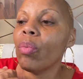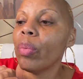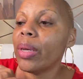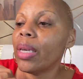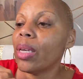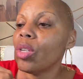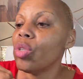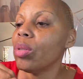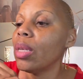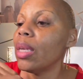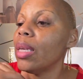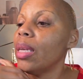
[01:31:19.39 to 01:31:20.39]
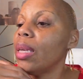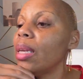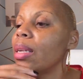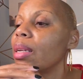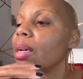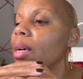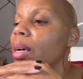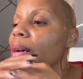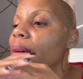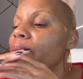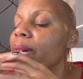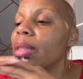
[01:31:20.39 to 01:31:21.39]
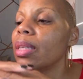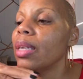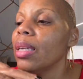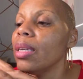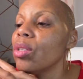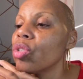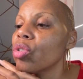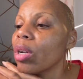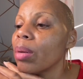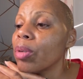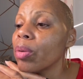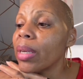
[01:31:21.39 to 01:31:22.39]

when we get to the end of the stream.